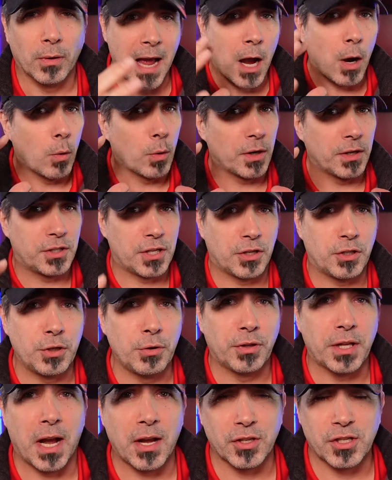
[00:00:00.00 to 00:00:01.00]
Now we're into
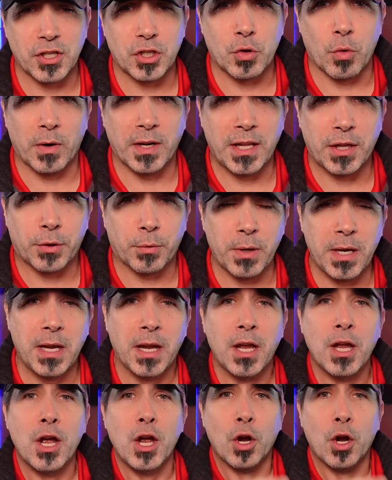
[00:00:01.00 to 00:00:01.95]
2023,